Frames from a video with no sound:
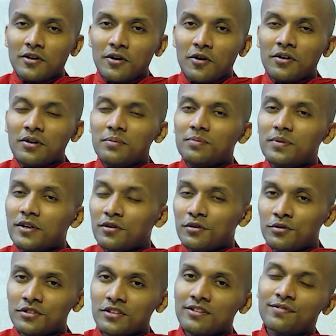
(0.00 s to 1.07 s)
On a
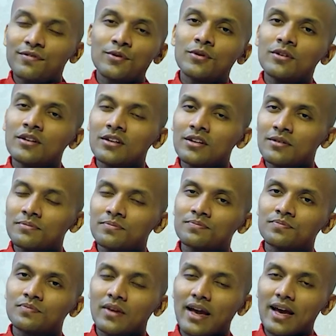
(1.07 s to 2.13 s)
beautiful
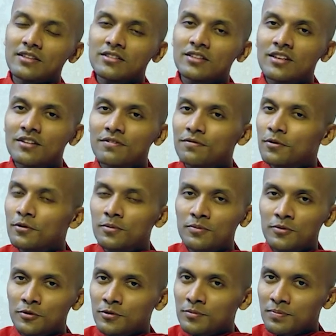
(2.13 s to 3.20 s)
Asala full
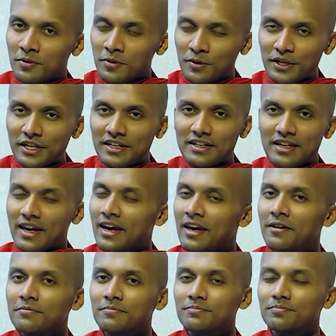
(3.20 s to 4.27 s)
moon poya day,
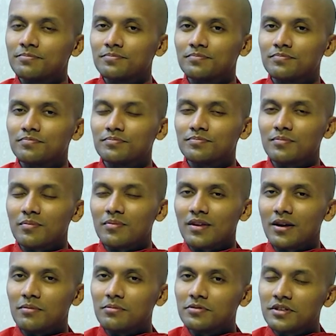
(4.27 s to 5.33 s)

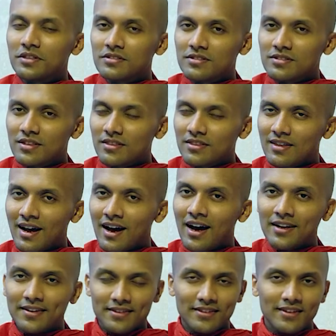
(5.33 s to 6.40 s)
Prince
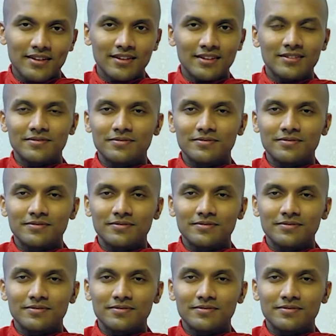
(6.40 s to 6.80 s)
Siddhartha